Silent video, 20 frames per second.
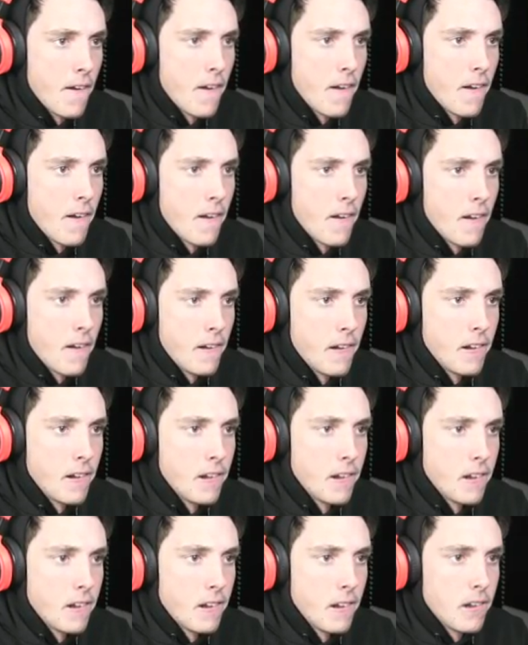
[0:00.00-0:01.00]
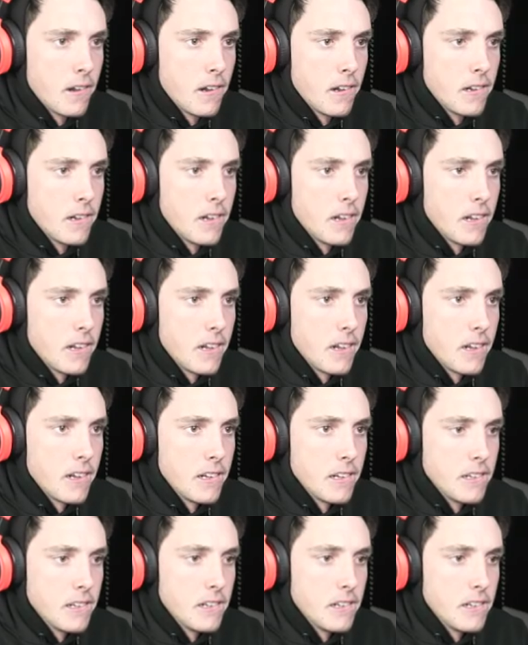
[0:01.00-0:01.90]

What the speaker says: Nothing is said.